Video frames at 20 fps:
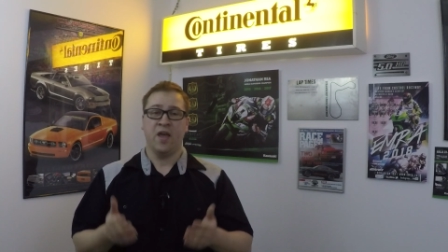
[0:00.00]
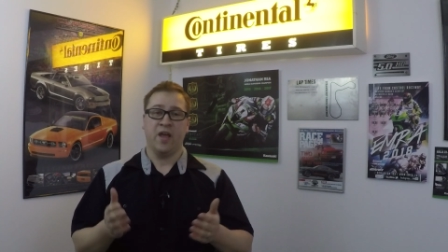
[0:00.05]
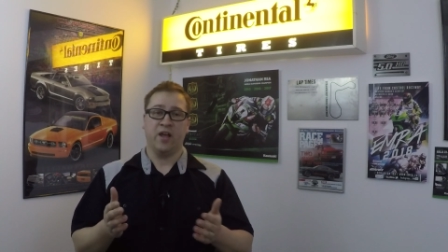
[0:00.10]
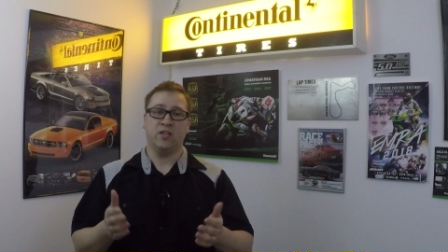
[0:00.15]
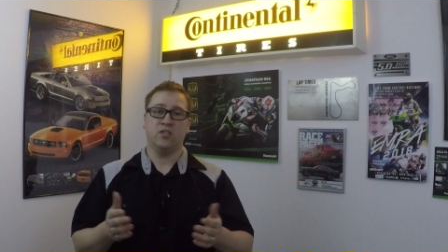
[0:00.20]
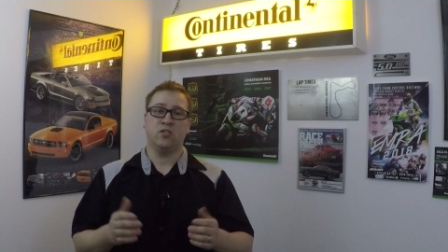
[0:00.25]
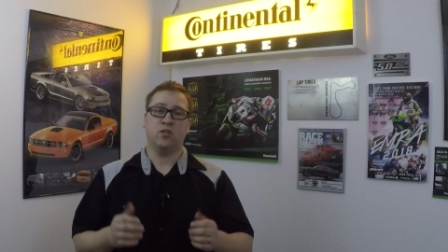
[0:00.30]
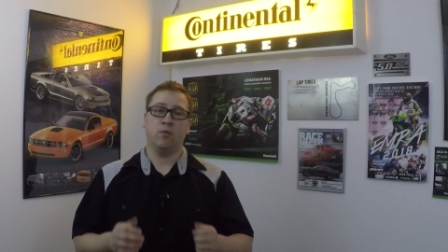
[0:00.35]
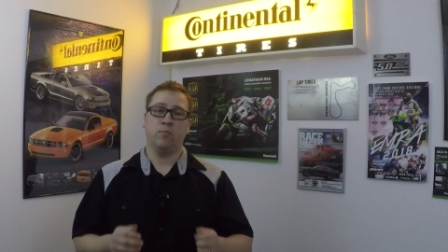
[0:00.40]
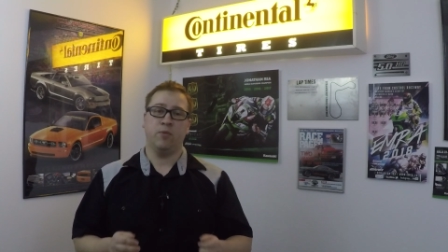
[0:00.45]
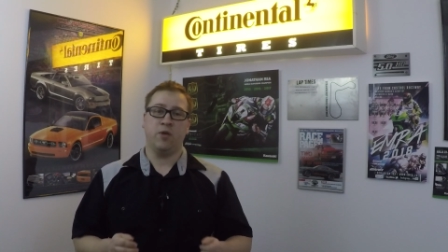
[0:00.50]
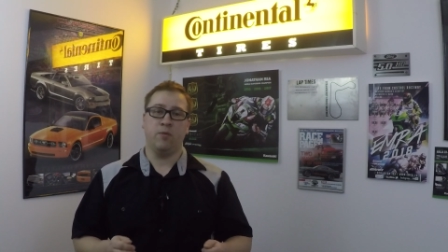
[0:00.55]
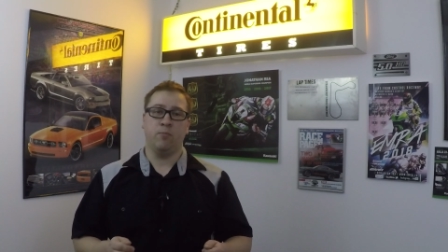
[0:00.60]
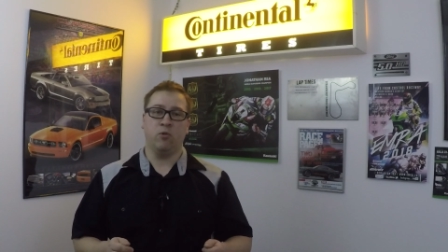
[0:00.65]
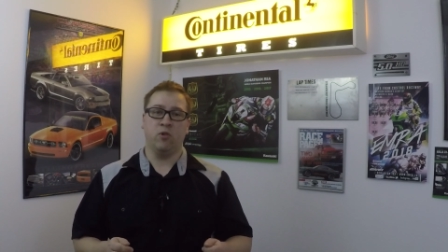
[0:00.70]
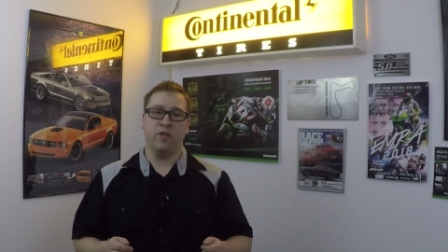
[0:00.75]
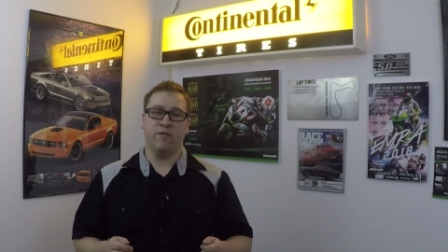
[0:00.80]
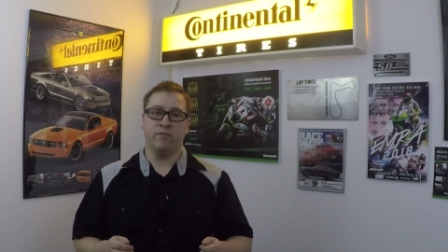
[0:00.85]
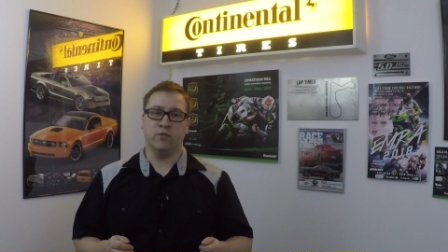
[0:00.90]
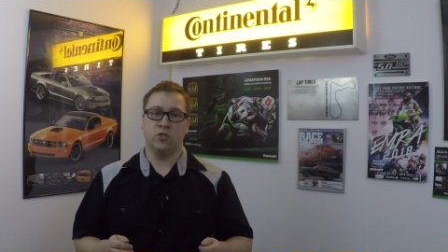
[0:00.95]
and some
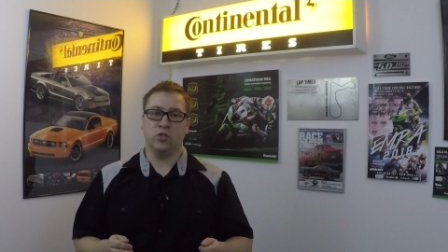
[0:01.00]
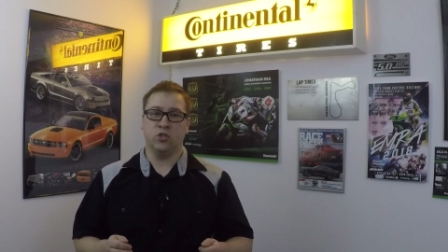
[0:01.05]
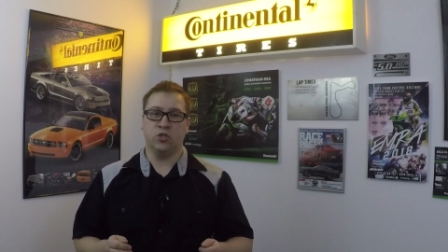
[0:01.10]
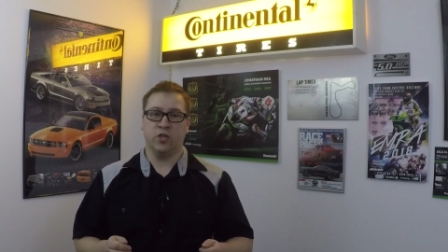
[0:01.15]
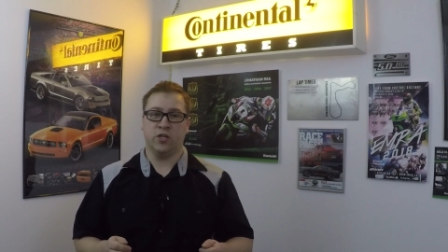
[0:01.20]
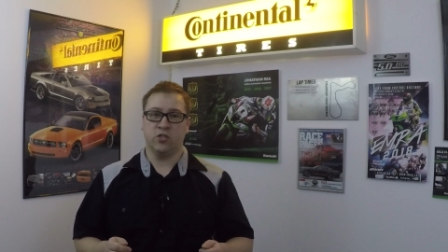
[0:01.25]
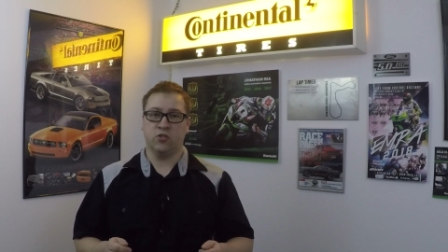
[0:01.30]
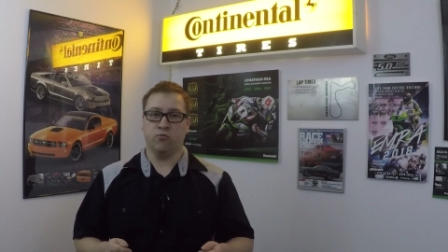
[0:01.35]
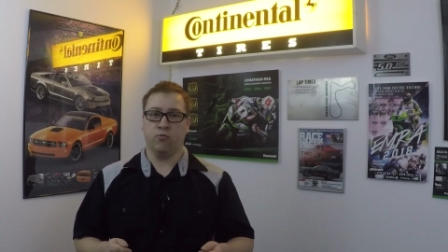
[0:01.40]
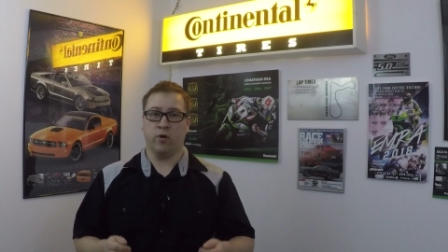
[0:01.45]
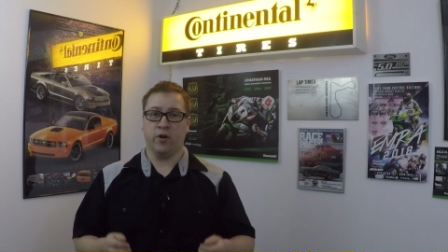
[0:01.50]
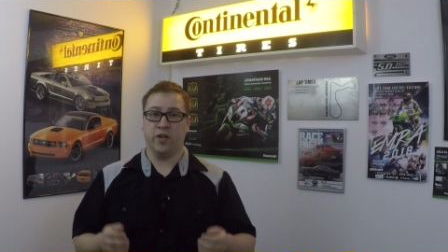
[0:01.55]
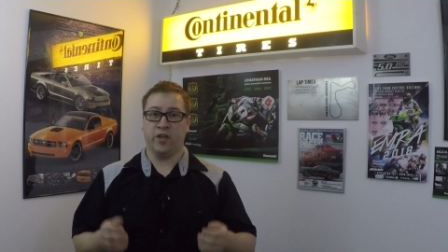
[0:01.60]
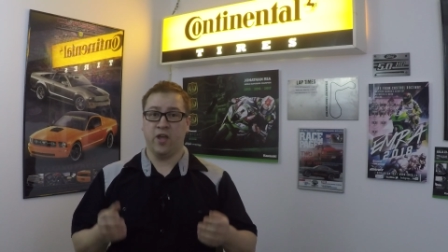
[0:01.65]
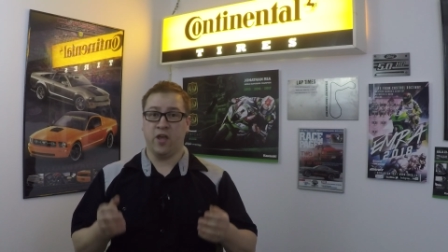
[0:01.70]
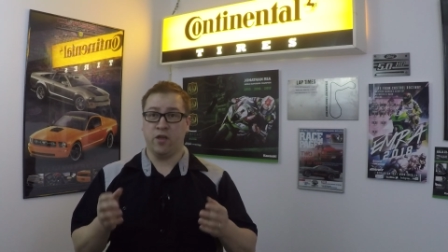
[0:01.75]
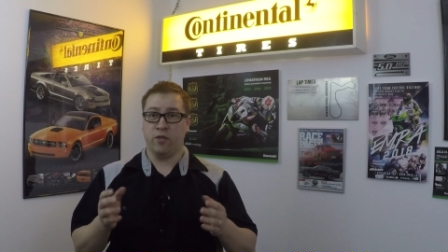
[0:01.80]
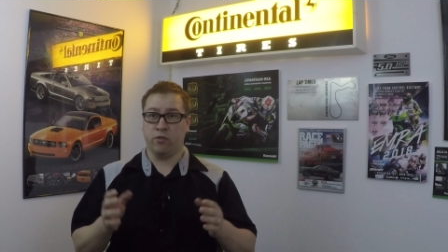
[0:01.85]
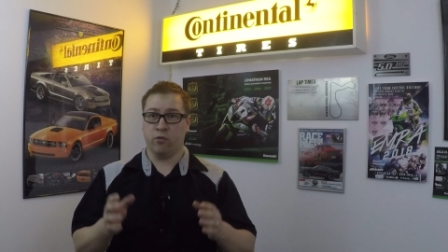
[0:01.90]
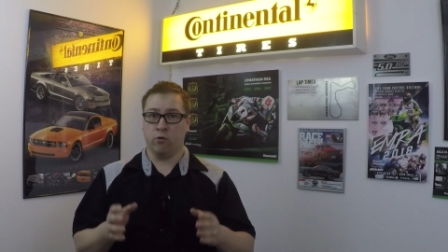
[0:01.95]
people even suggest running
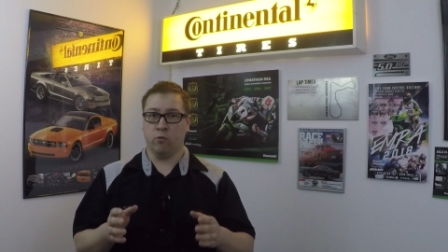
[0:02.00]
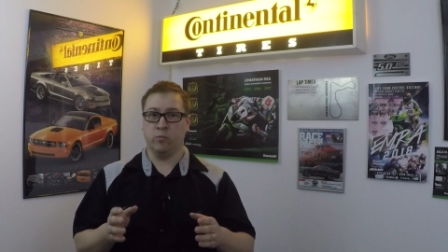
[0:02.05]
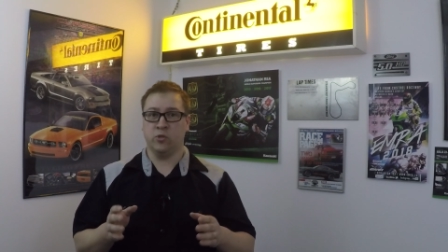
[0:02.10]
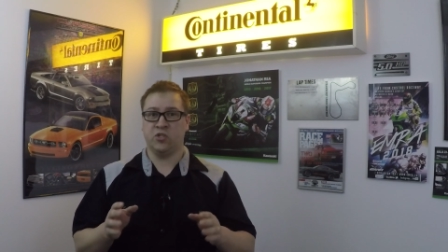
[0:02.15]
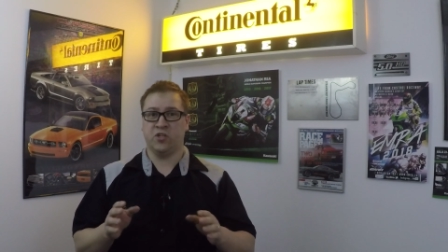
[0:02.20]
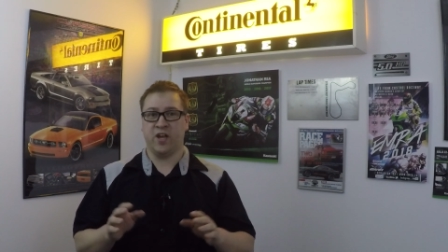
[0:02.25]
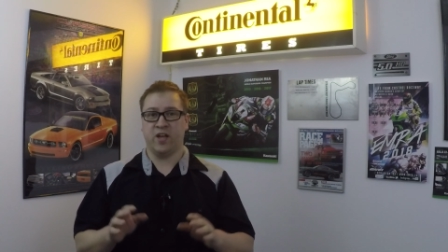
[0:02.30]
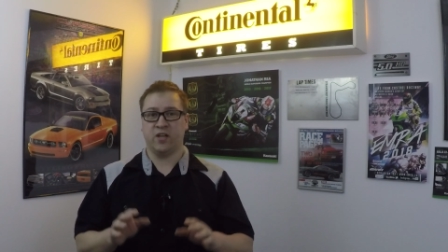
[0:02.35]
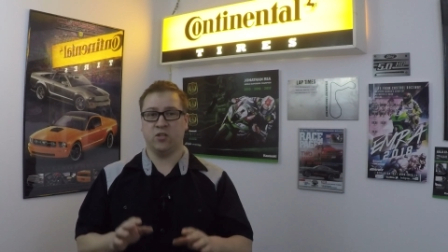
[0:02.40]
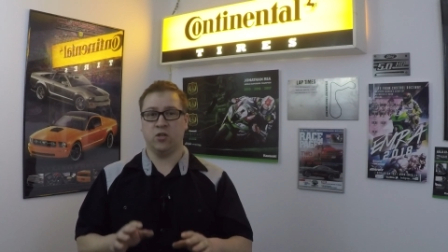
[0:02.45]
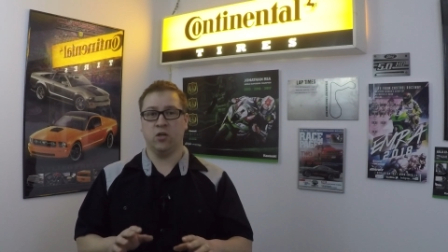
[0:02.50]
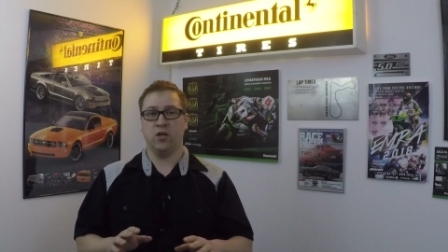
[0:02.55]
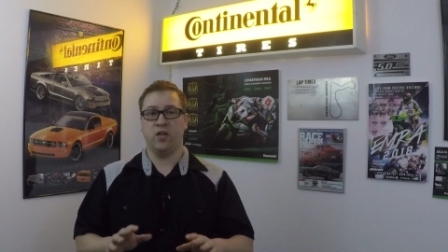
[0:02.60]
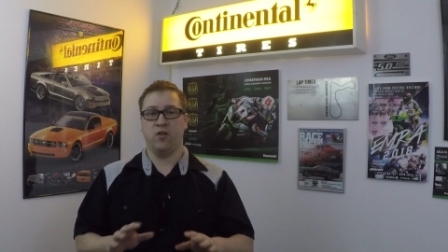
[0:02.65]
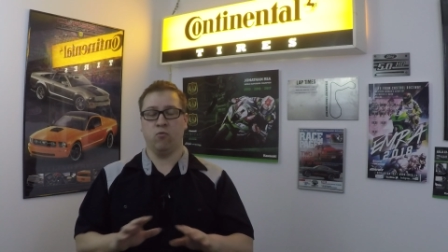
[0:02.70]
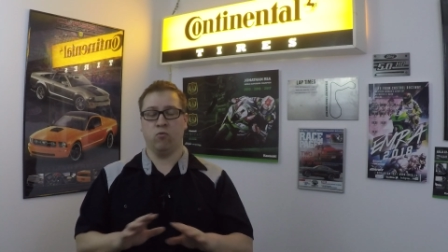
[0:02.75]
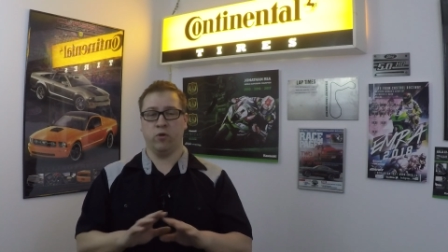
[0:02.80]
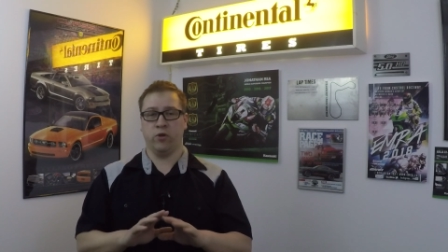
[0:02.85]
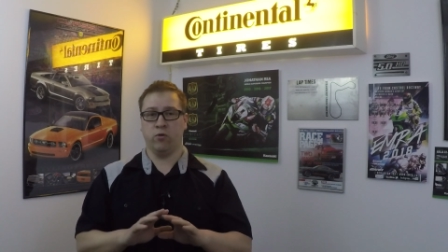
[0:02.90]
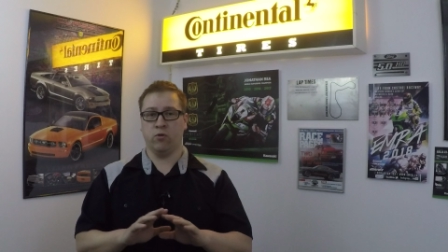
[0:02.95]
a thermostat
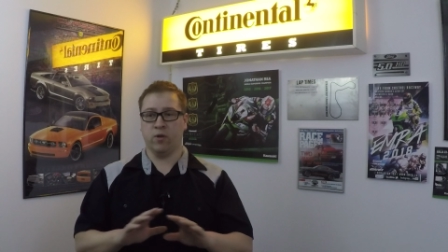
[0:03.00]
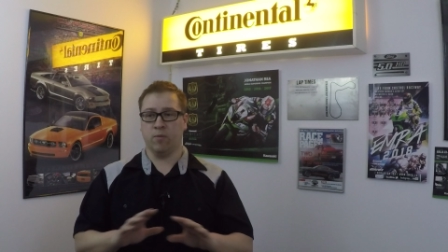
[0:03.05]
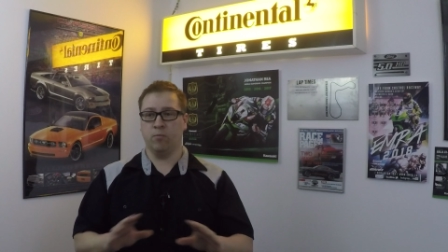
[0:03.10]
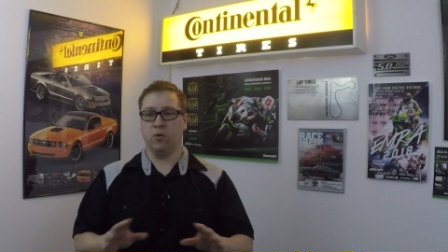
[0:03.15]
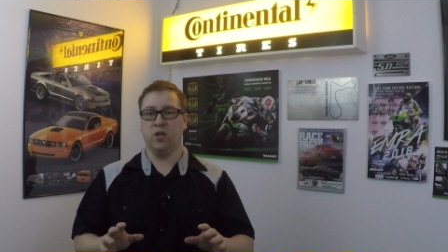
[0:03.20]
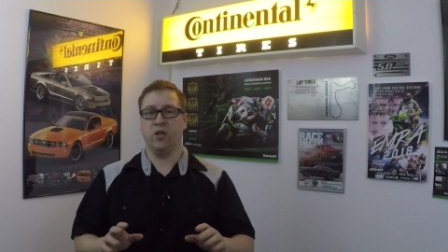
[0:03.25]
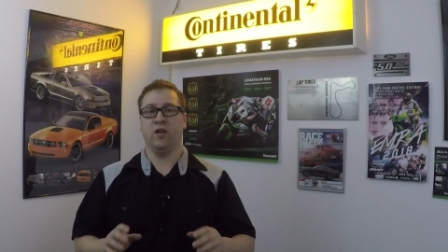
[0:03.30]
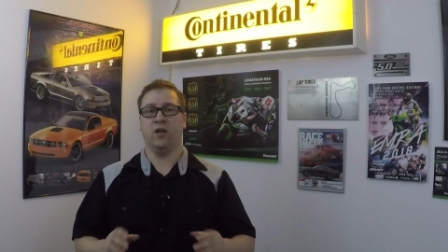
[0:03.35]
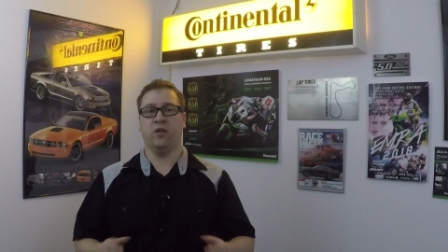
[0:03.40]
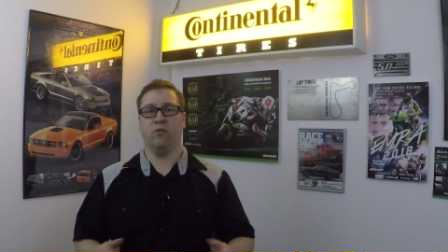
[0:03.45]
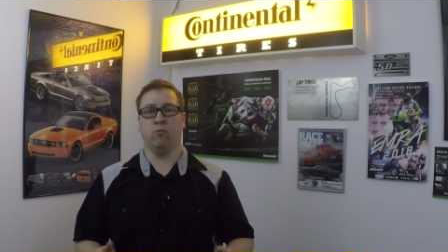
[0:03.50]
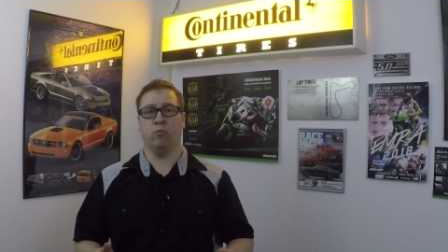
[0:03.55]
delete where you completely